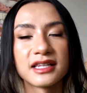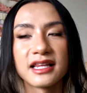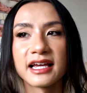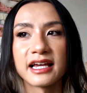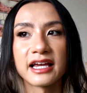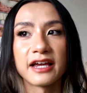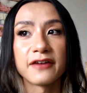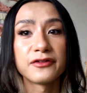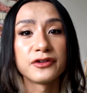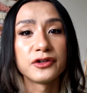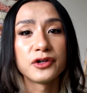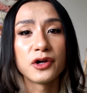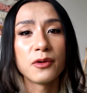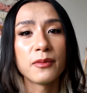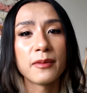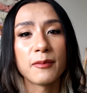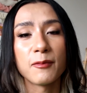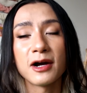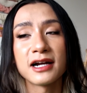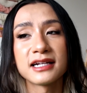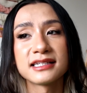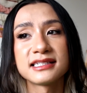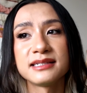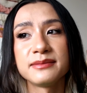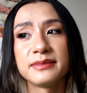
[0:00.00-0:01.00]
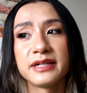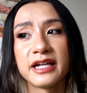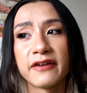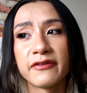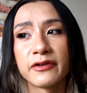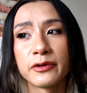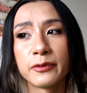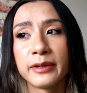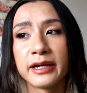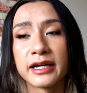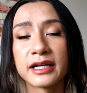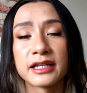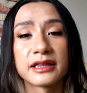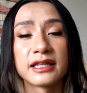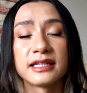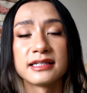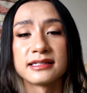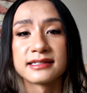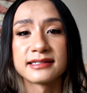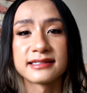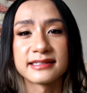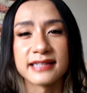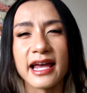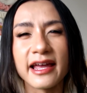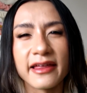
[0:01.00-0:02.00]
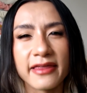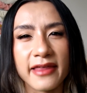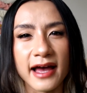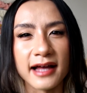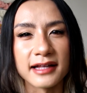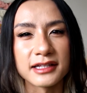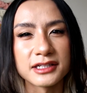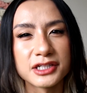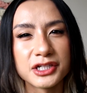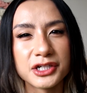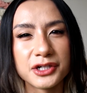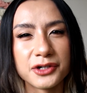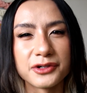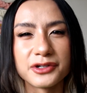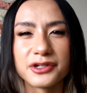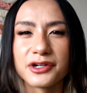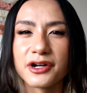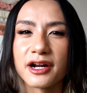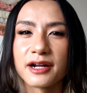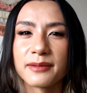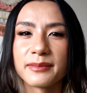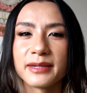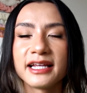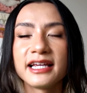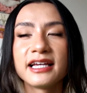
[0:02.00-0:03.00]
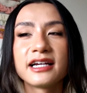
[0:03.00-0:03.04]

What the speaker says: Like if you don't want to see me every week, then say that too, you know what I mean?